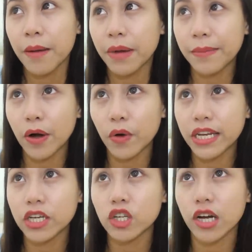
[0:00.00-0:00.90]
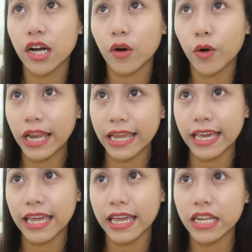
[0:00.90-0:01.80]
mama ko, hindi siya
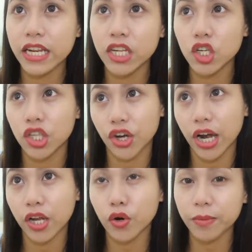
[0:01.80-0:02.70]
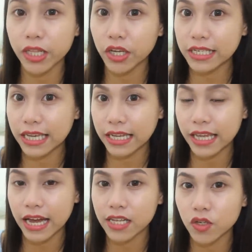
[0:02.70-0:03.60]
oily. Hindi din siya dry. Normal yung skin
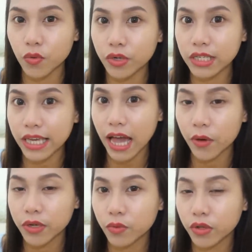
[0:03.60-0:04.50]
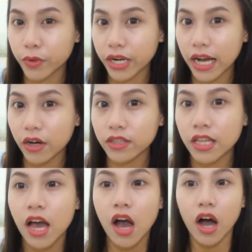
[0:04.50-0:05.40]
niya. So we'll see how it will work
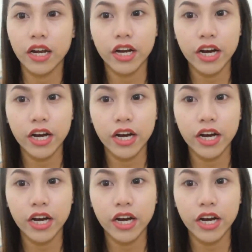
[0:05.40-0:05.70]
out on